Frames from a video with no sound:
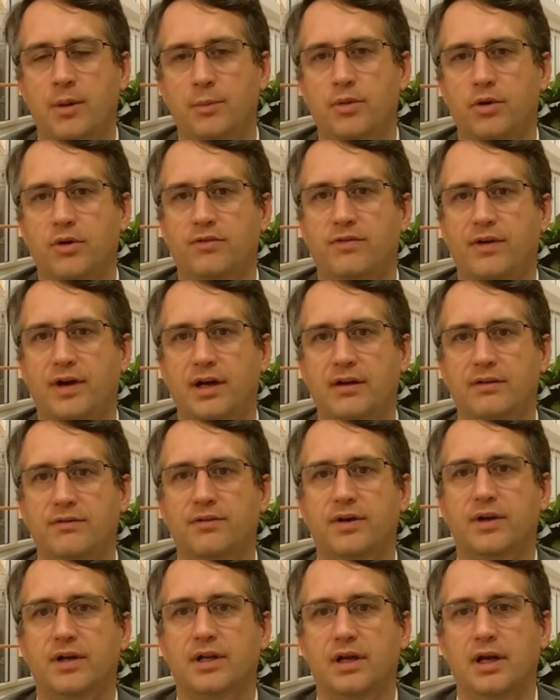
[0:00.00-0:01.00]
profile
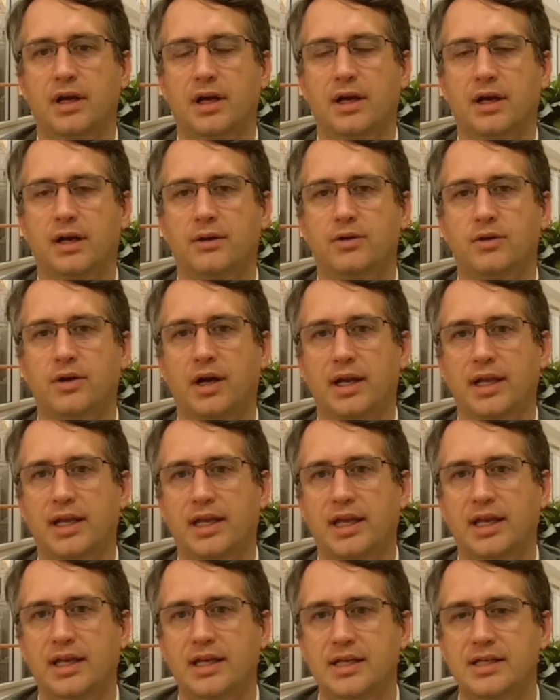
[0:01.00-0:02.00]
for chronic
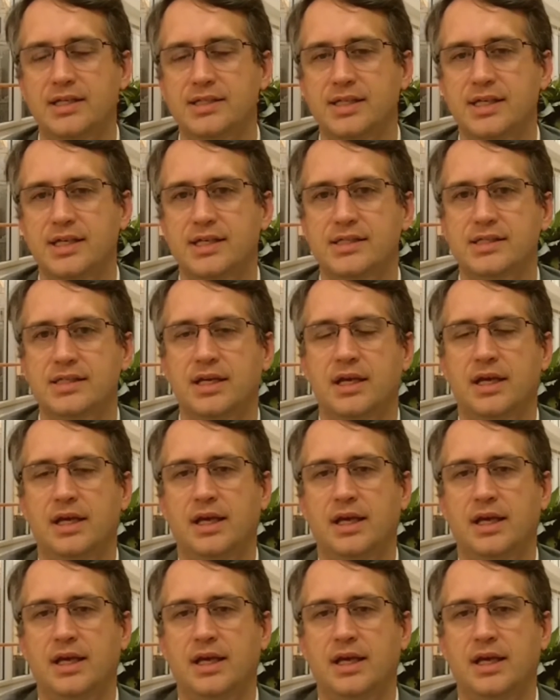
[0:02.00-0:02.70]
kidney disease